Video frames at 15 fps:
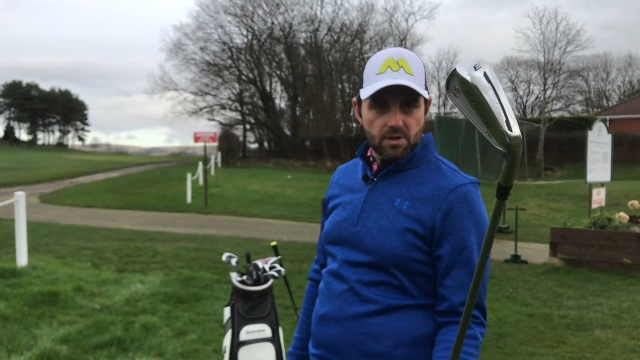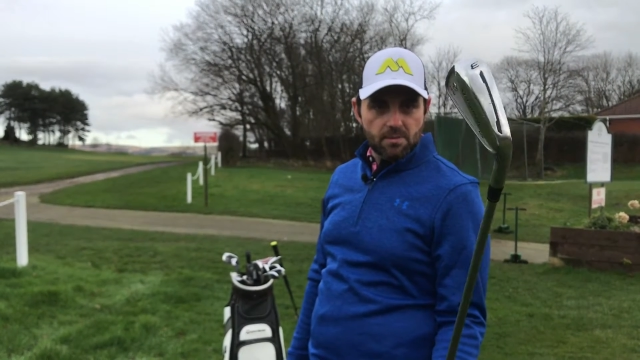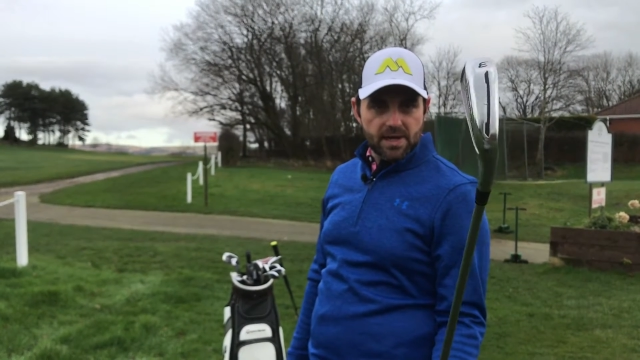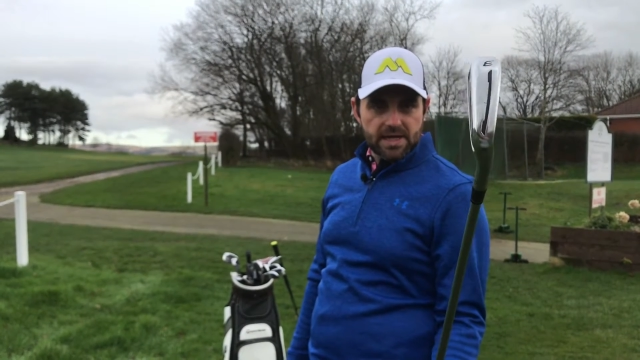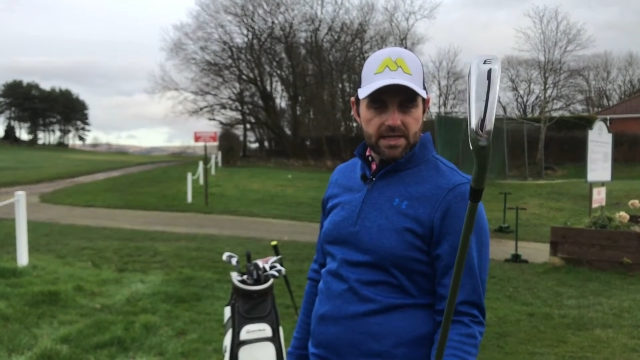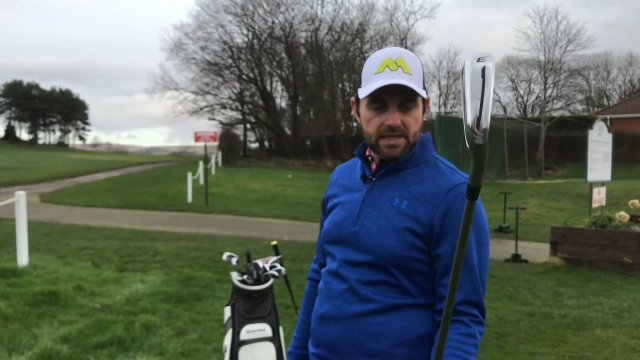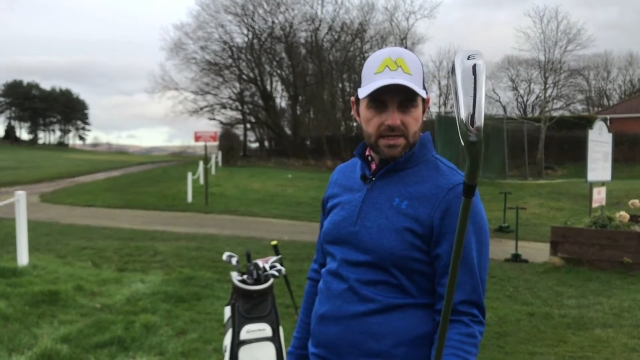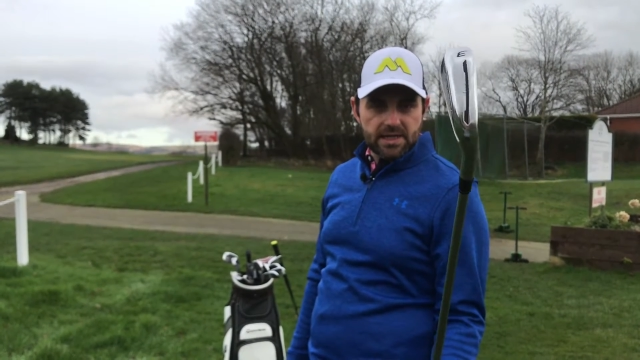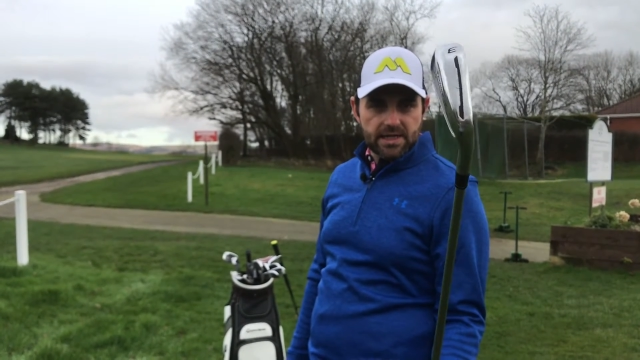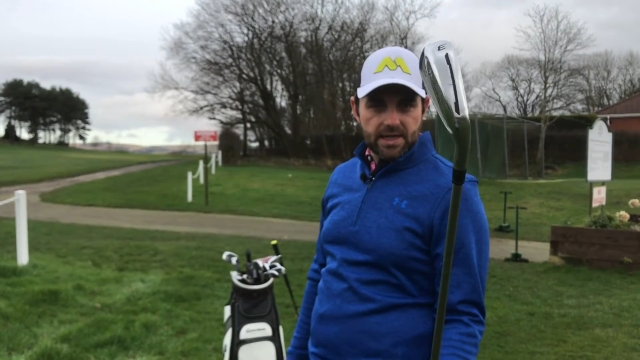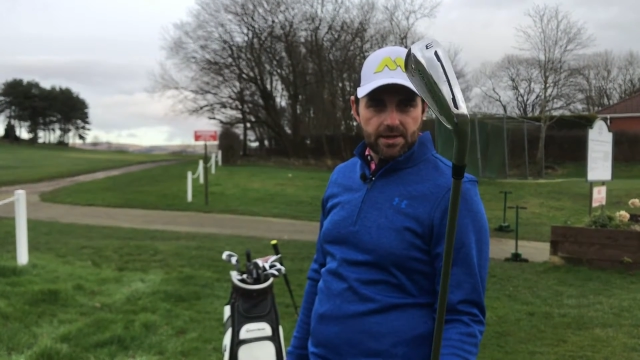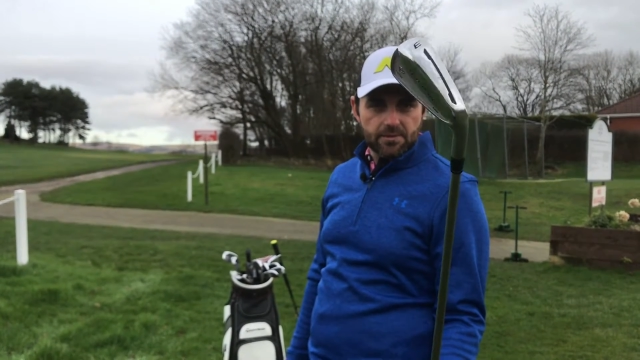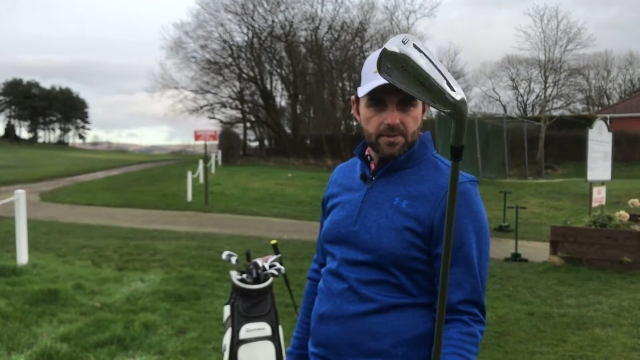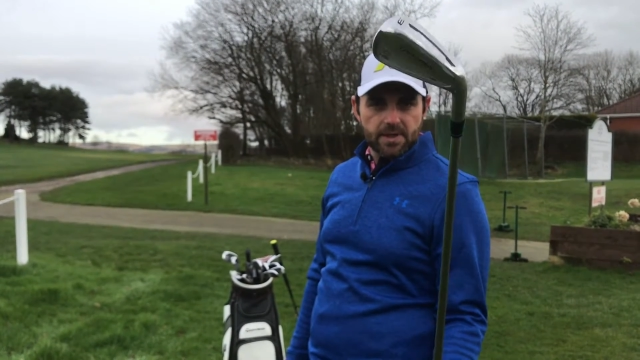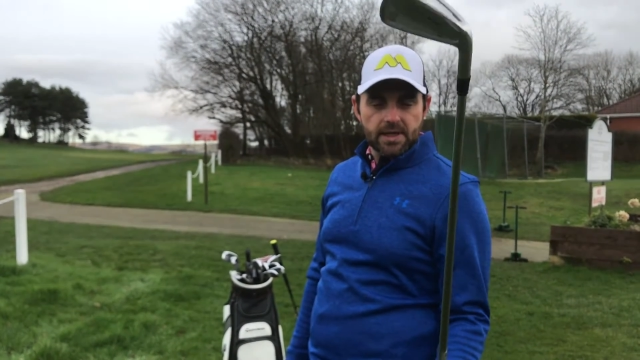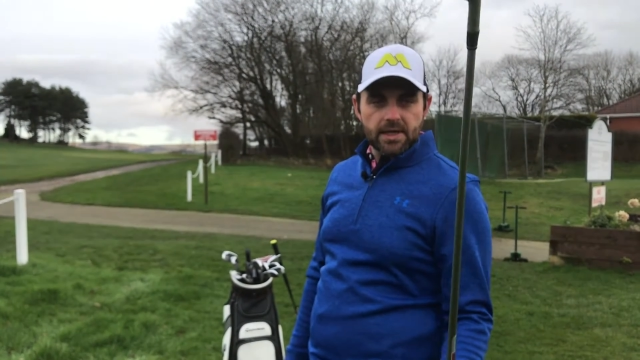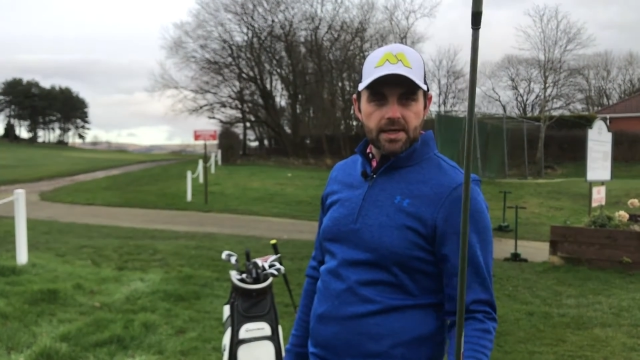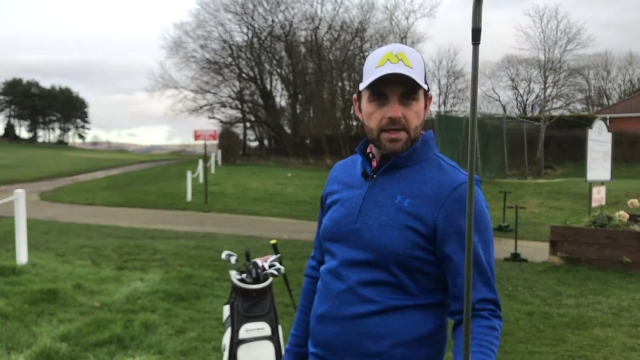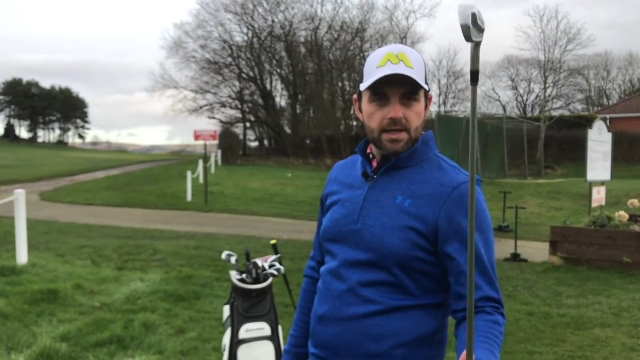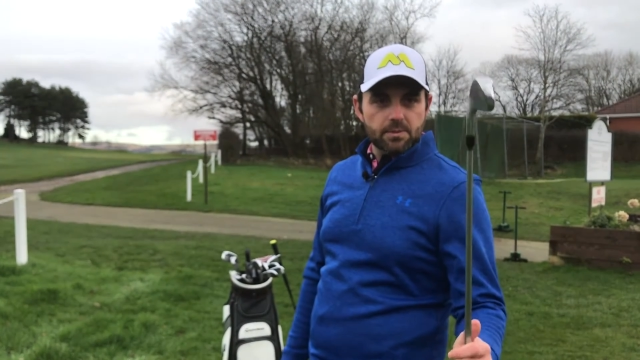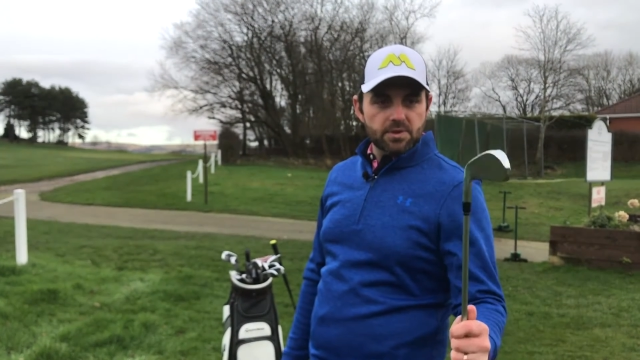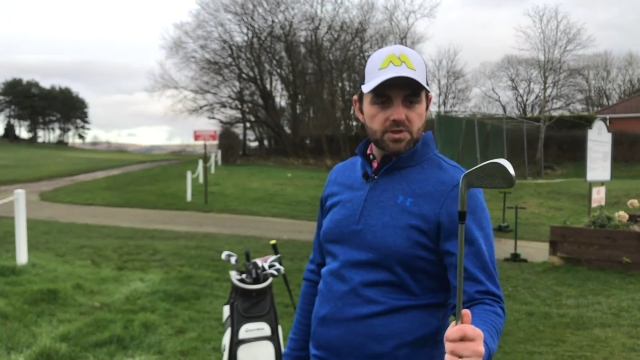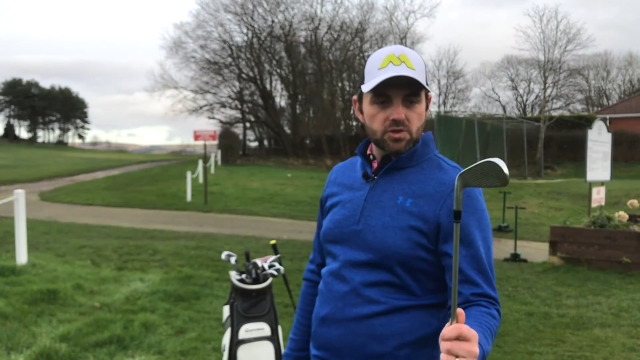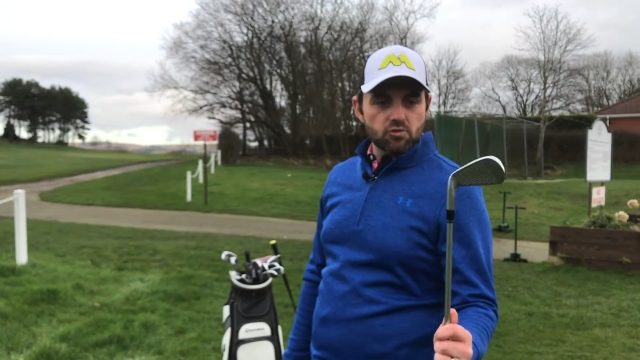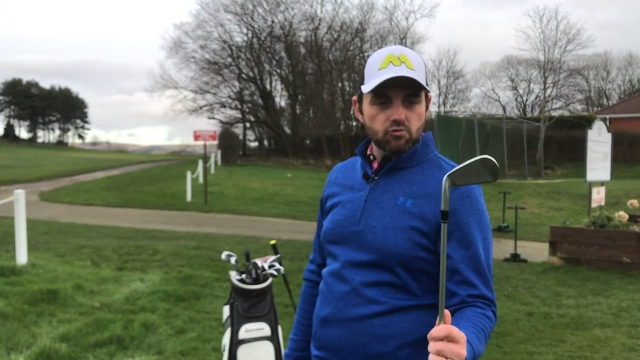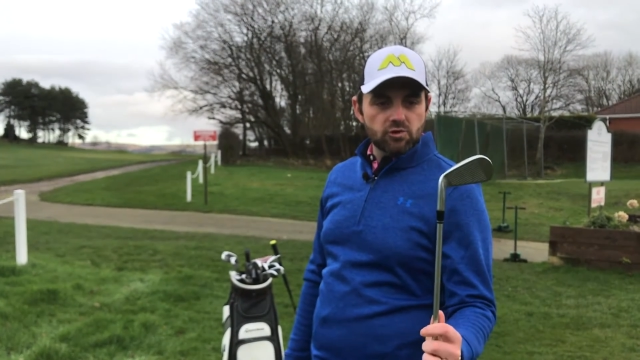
stopped making it now, but it's a